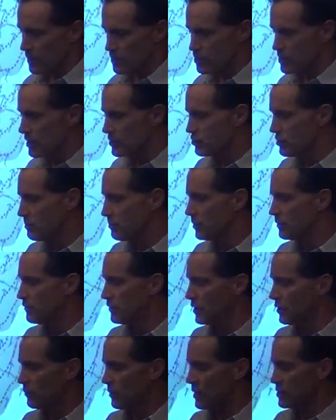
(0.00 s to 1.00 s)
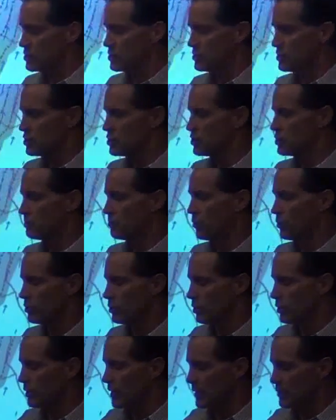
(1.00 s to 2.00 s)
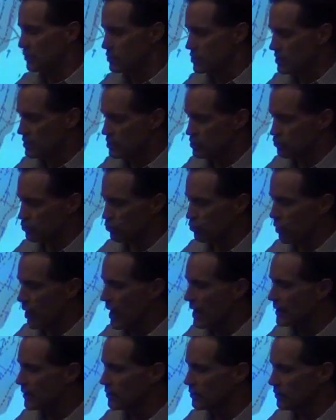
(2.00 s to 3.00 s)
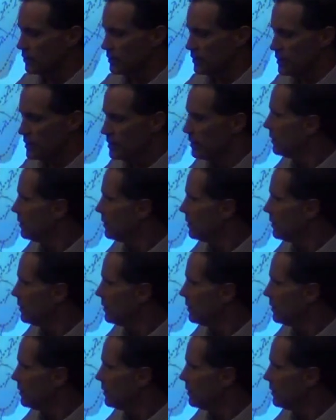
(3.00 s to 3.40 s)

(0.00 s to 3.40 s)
Jet stream configurations, this is important to look at. You see these radical